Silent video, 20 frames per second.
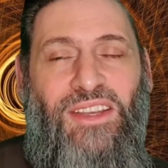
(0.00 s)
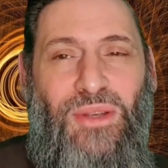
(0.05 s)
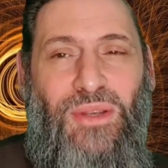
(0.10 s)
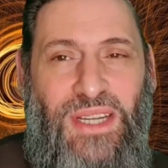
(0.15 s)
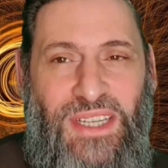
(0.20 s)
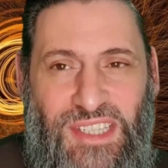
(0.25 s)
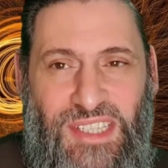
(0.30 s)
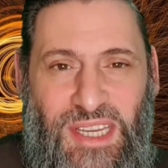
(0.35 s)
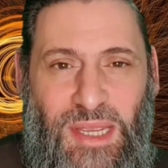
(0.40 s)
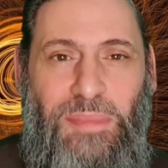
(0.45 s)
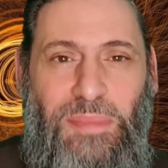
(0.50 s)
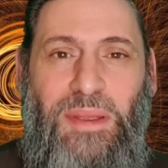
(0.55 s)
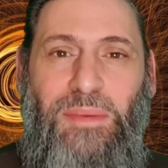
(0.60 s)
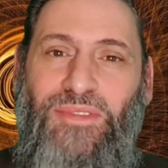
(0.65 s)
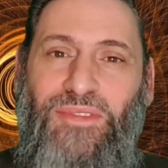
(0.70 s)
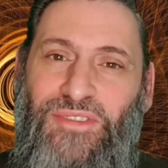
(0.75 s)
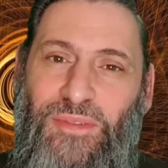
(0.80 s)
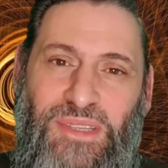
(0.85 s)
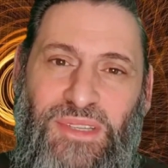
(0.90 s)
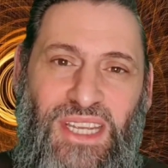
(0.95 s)
So I'd see
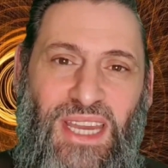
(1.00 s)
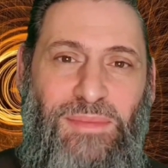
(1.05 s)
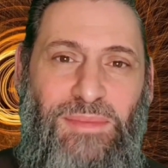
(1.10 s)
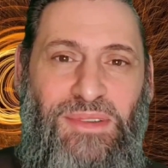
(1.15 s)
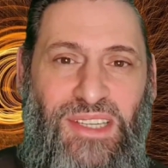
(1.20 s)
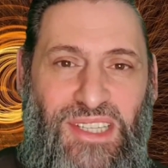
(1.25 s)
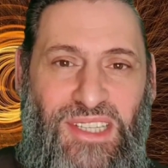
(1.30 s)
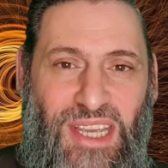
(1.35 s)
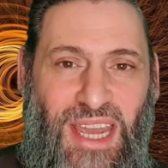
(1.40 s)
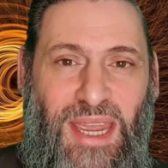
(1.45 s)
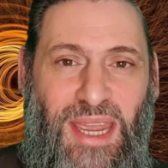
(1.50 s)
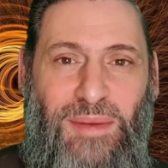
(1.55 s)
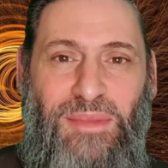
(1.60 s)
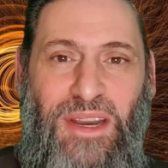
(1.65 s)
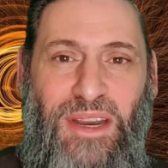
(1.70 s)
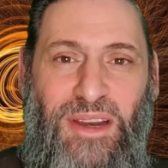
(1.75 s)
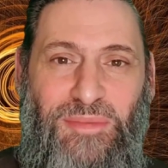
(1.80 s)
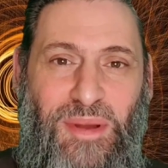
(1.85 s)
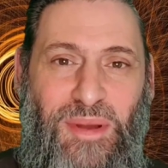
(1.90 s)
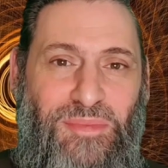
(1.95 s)
people from time to
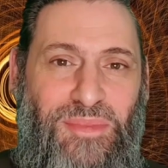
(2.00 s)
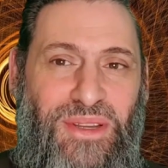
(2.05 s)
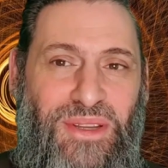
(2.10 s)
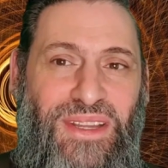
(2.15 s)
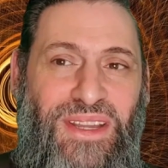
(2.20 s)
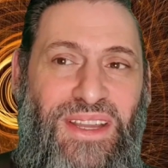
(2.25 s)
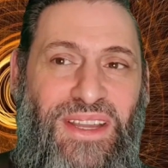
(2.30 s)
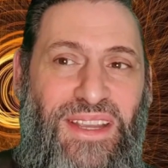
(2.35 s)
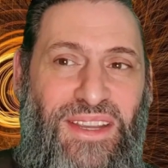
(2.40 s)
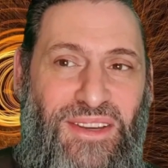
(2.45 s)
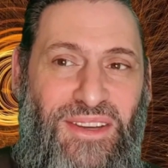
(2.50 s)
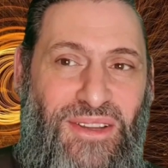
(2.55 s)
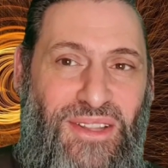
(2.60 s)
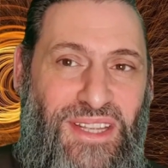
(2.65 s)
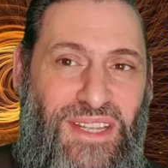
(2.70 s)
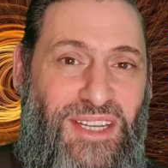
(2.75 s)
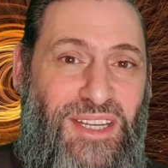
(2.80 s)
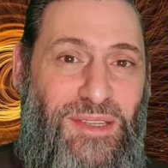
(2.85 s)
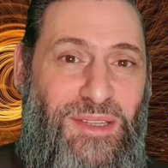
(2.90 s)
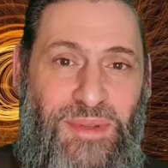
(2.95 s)
time, and I remember,
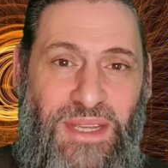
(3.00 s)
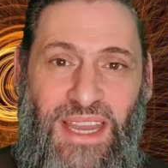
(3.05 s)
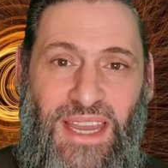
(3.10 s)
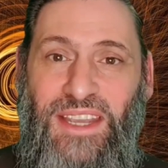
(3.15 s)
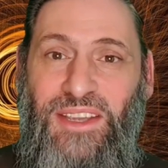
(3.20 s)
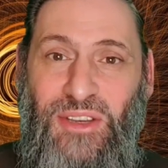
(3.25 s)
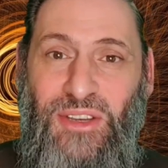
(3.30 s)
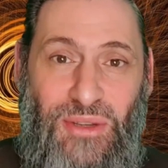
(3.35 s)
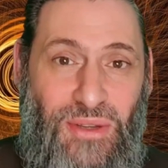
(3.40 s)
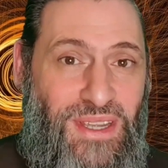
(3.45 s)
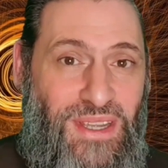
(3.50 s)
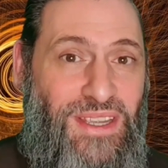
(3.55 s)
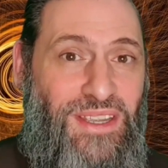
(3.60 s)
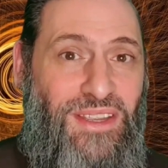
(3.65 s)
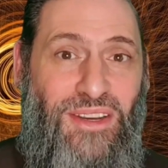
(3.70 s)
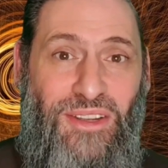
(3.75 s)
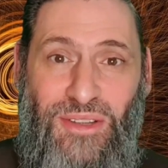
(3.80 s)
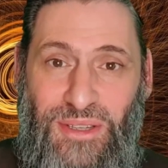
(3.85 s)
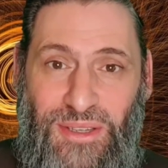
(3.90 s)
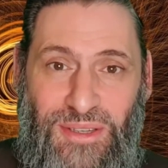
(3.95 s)
they'd ask me, how you
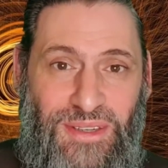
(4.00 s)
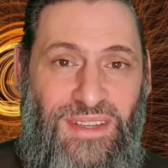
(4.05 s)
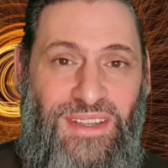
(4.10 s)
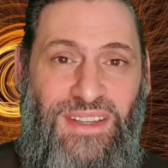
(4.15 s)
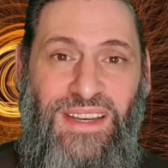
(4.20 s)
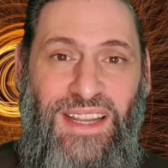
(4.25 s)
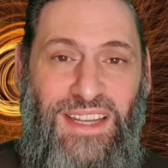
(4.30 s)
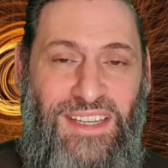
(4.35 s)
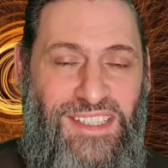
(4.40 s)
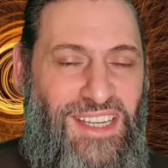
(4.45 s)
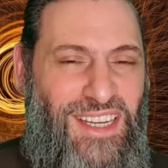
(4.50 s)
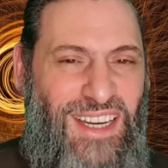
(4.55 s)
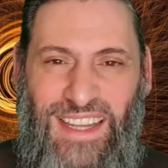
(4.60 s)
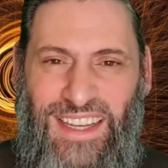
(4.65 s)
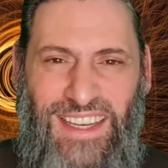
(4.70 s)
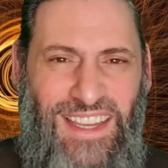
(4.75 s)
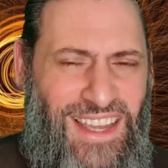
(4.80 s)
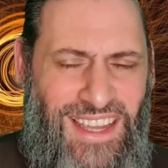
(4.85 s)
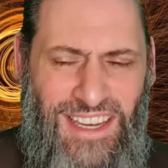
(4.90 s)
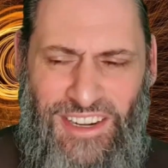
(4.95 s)
doing? And I'd say
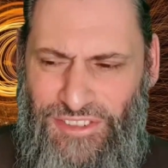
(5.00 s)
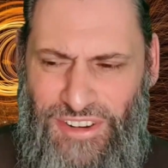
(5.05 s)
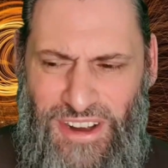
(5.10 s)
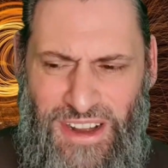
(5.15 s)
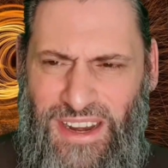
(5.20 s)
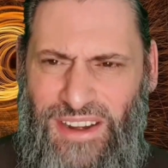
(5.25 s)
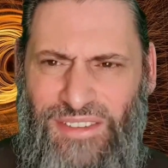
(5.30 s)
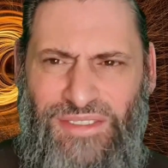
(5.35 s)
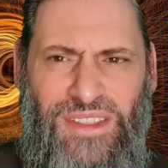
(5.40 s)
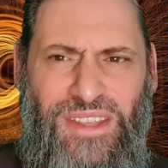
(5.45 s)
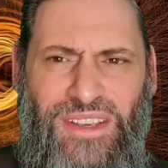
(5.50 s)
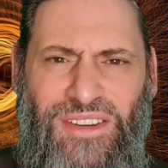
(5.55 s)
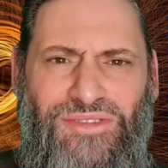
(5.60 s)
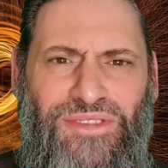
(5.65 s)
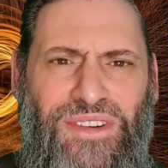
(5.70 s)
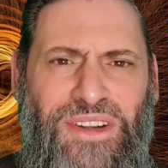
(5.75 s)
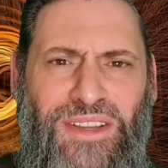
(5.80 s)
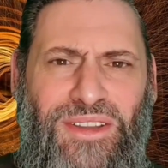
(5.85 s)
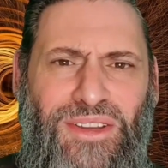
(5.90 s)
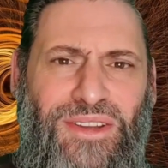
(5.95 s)
like, yeah, great,
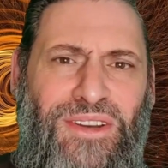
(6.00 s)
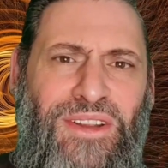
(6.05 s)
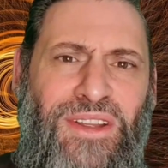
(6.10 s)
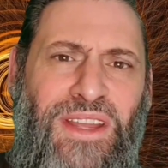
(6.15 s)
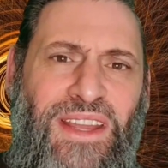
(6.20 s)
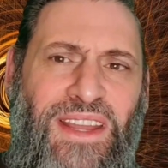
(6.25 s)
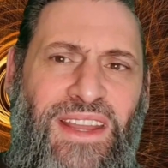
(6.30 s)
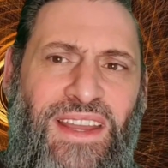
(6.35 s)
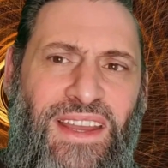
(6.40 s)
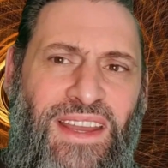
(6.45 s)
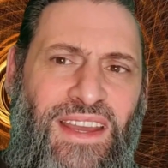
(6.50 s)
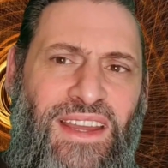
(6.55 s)
everything's really good.